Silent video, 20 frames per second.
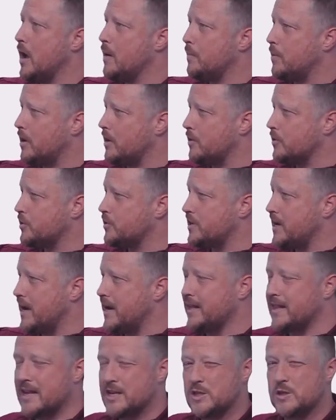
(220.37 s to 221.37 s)
but
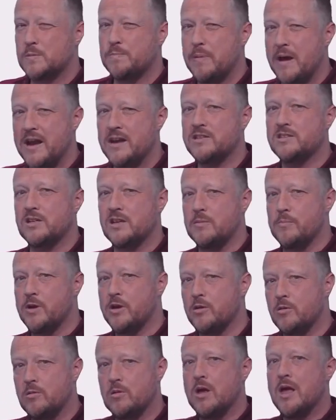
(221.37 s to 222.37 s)
understanding that space in the
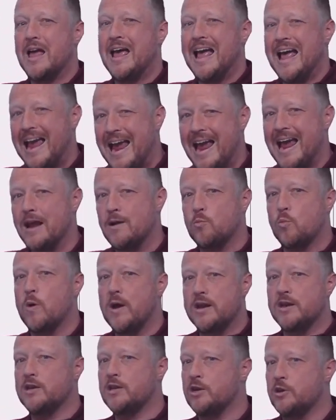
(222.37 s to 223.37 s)
middle and
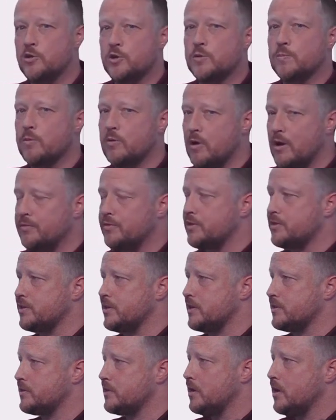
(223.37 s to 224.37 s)
when to use
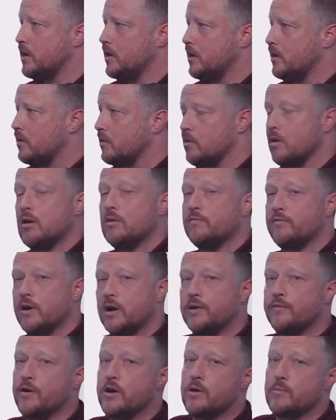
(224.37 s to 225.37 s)
parentheses are all
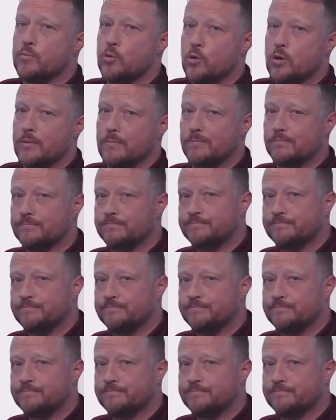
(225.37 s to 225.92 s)
very, very important.